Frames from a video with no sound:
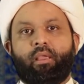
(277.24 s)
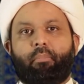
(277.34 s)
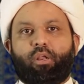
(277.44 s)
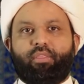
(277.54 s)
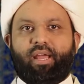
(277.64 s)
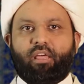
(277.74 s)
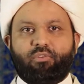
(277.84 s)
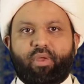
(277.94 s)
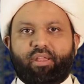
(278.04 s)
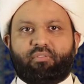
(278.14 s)
But on the
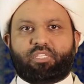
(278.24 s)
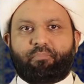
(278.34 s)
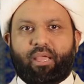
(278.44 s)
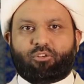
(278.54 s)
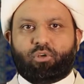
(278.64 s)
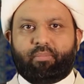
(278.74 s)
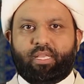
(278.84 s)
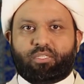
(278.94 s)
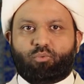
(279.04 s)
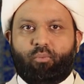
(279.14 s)
other end of the spectrum
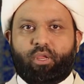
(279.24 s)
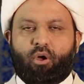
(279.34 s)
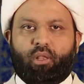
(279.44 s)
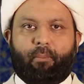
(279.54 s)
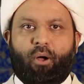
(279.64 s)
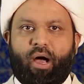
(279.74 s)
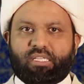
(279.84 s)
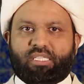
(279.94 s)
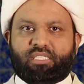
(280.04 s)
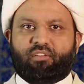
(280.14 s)
is what we call a
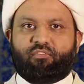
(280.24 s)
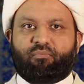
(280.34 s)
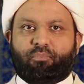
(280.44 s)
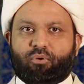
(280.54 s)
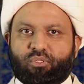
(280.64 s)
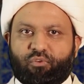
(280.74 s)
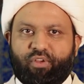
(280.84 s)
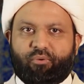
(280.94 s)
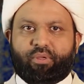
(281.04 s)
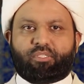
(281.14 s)
positive
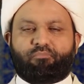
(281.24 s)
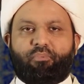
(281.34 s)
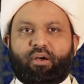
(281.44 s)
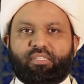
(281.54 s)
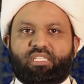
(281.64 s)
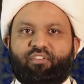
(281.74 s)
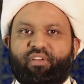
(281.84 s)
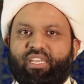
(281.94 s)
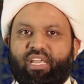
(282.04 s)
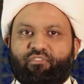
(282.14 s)
perseverance, positive
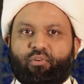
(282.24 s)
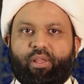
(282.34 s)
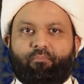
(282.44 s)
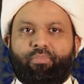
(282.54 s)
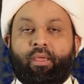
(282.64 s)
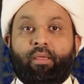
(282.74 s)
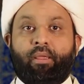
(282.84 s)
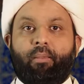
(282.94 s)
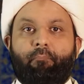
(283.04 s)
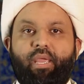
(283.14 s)
endeavoring,
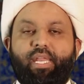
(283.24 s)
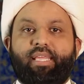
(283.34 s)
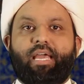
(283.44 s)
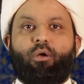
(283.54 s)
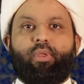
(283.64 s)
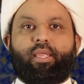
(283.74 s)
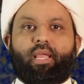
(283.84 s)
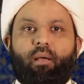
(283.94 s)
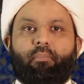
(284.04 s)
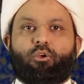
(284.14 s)
meaning that we
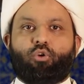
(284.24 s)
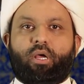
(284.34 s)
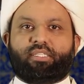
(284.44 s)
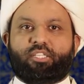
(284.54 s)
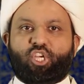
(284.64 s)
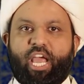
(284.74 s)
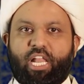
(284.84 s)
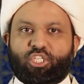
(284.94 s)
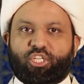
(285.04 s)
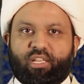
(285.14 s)
come across a
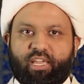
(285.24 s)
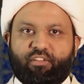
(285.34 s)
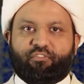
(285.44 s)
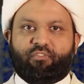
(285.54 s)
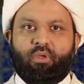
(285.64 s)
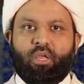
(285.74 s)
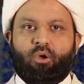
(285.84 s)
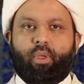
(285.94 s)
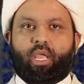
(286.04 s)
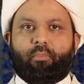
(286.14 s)
challenge in life,
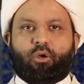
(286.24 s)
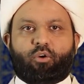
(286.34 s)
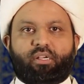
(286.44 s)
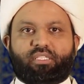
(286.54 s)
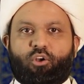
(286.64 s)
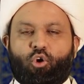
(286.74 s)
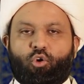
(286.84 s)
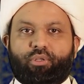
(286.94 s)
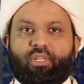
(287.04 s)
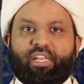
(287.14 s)
we come across a
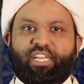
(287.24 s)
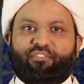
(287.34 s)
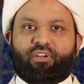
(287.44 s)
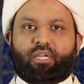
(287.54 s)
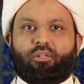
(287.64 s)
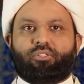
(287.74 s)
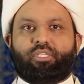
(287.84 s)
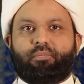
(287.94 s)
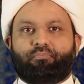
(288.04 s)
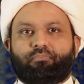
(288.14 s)
hurdle, a
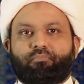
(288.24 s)
difficulty,